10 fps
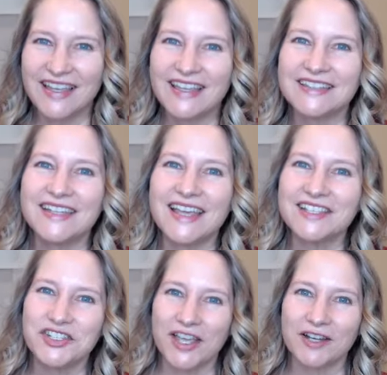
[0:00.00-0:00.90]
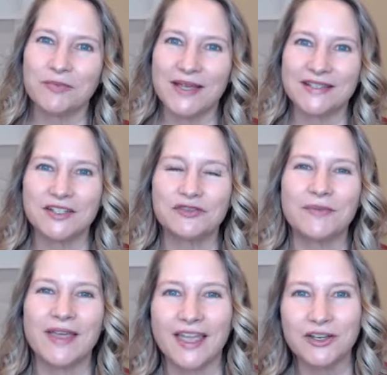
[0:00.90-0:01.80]
In today's channeled message from
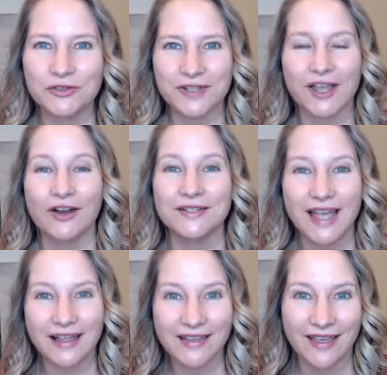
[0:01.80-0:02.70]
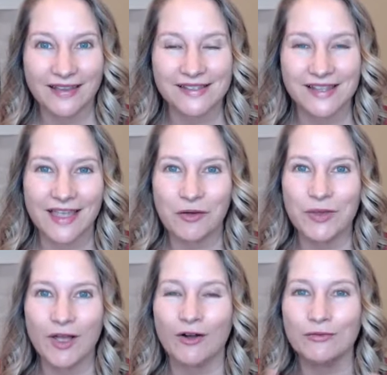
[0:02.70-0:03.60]
the angels, they are telling us that
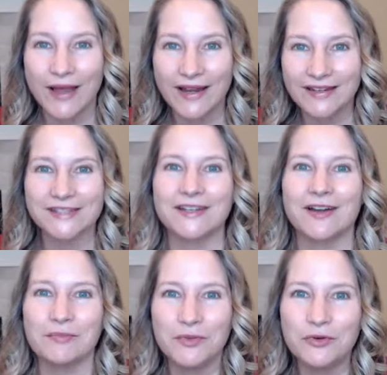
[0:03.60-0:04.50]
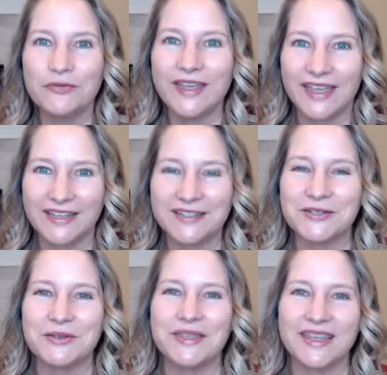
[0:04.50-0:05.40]
we are ready to start moving
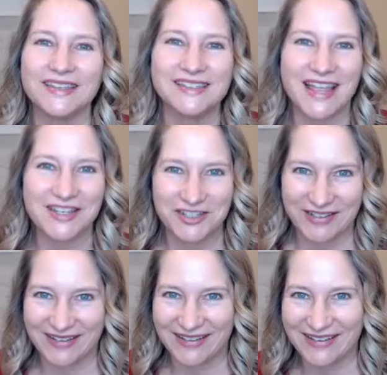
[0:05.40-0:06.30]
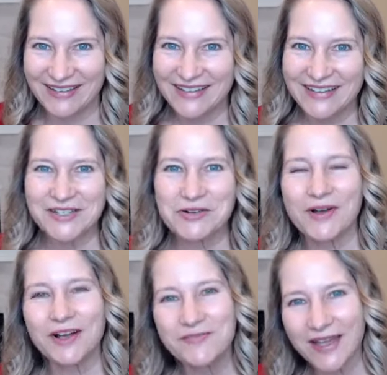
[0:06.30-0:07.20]
into the ascension. So
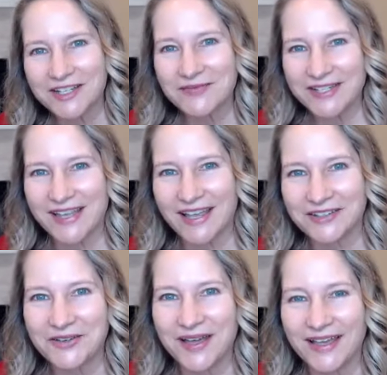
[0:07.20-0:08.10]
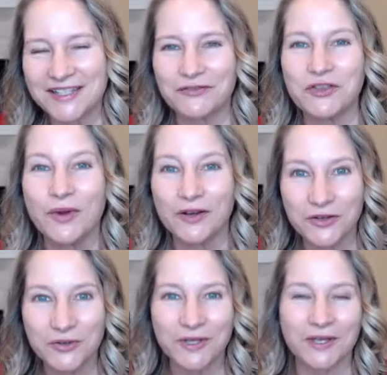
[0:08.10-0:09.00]
welcome back to my channel, you guys. If you are
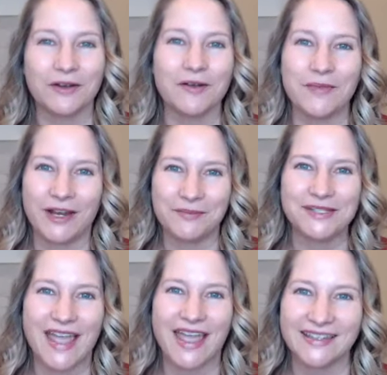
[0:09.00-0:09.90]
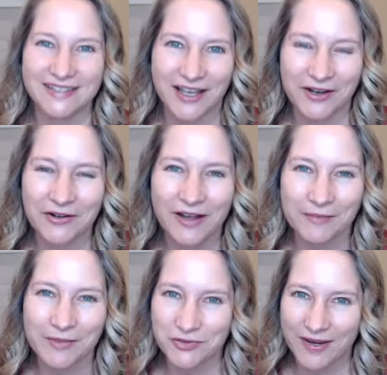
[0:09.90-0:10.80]
new here, my name is Ann Tucker.
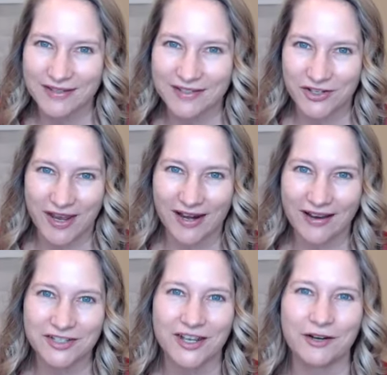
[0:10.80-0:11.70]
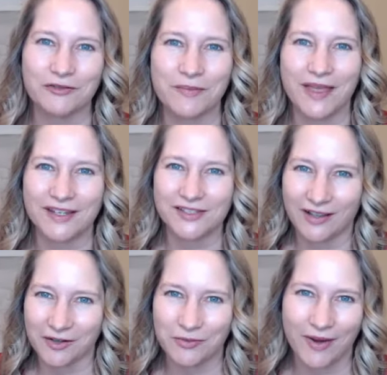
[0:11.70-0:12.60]
I'm a trance channel. I channel from the
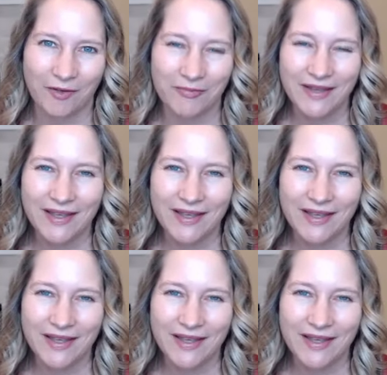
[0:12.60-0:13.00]
angelic realm.